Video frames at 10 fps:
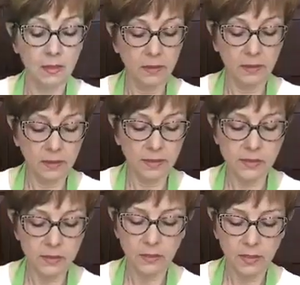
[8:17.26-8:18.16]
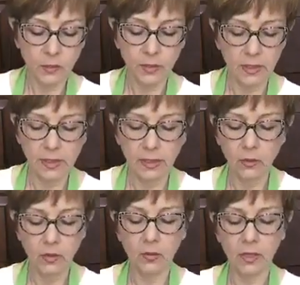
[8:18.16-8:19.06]
lets the liquid get out.
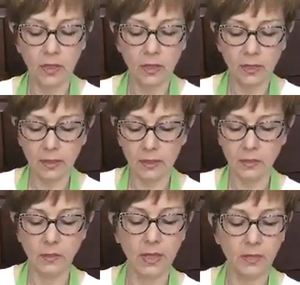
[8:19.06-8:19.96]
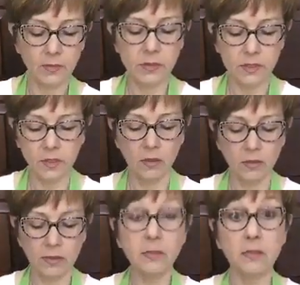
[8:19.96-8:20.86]
Okay, do I have the skill
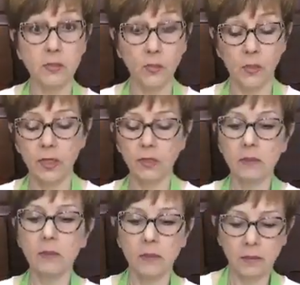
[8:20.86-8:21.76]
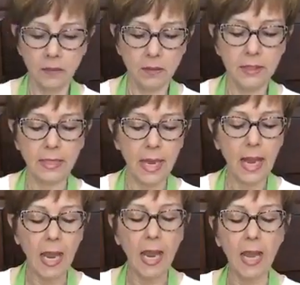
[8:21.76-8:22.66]
this morning?
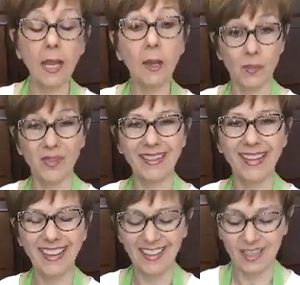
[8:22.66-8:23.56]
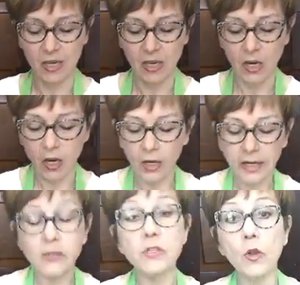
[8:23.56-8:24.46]
Yeah, how about that? All right,
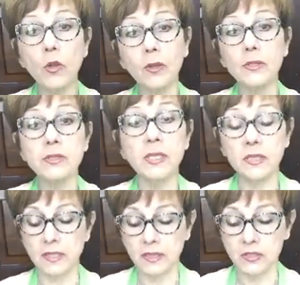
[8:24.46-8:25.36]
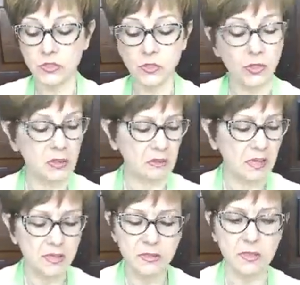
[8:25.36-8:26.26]
so you can see that this took
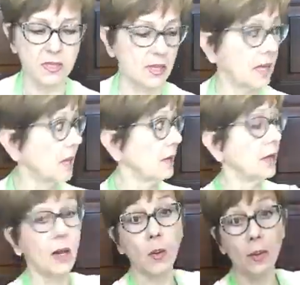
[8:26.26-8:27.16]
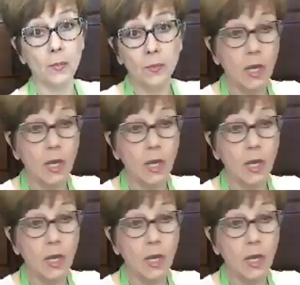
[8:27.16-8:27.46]
less than a